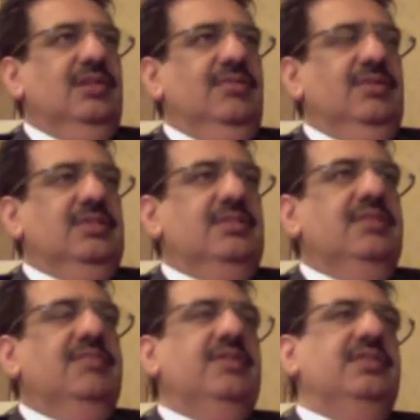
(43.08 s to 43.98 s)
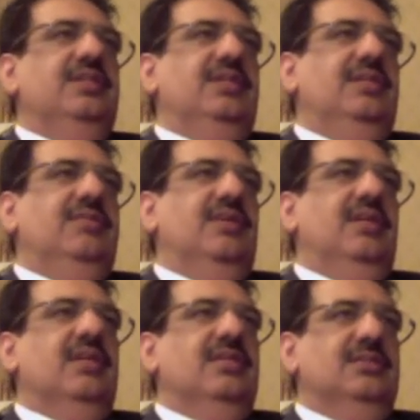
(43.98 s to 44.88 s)
which is differentiated for
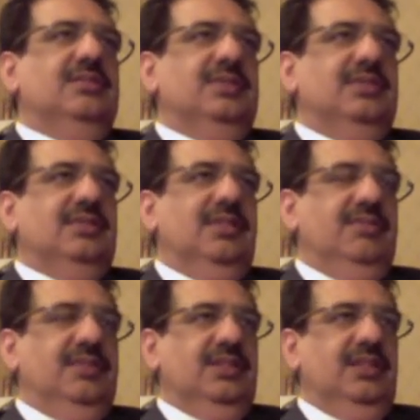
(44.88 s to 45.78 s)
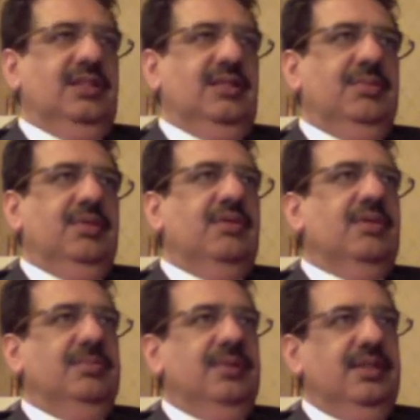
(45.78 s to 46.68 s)
our customers, differentiated compared to our
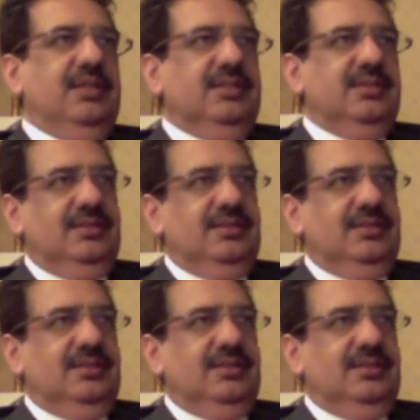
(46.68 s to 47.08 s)
competitors.